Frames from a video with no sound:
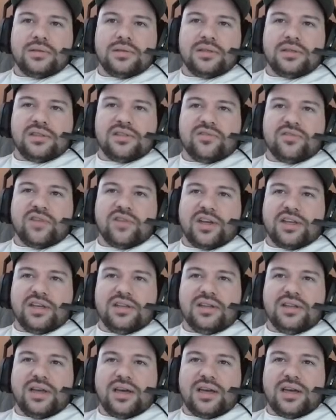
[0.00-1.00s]
It's like
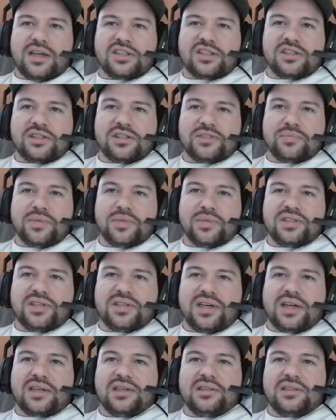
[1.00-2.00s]
getting that extra split
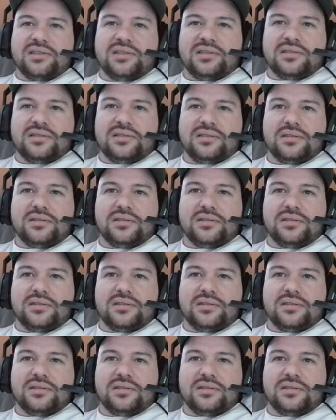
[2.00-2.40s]
second